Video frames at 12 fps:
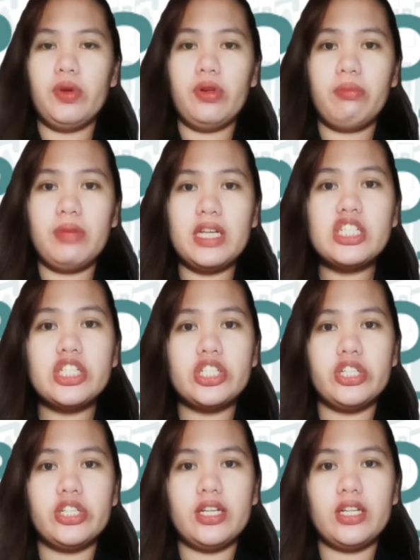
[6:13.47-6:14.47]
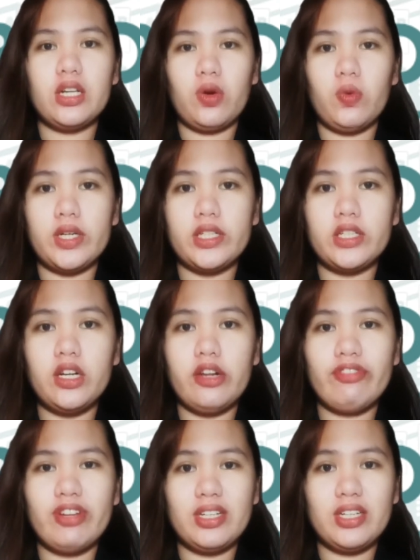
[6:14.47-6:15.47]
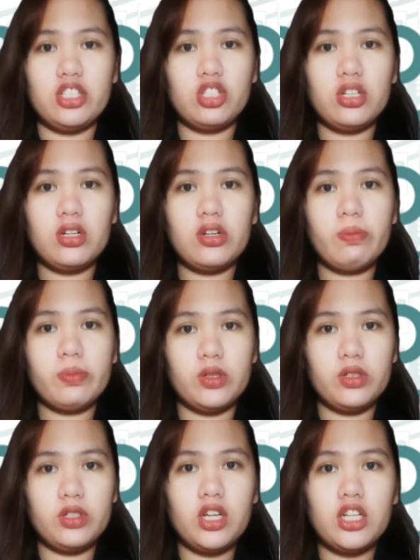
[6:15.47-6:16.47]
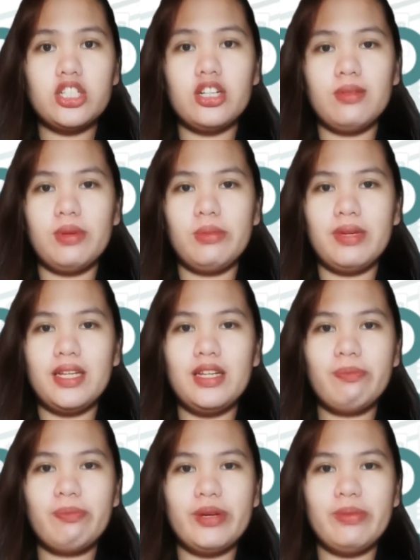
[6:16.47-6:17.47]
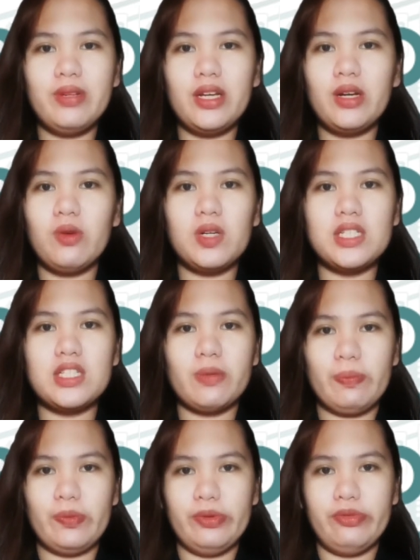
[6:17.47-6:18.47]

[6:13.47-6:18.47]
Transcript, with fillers: and we will make sure that a quarterly financial report shall be made in public once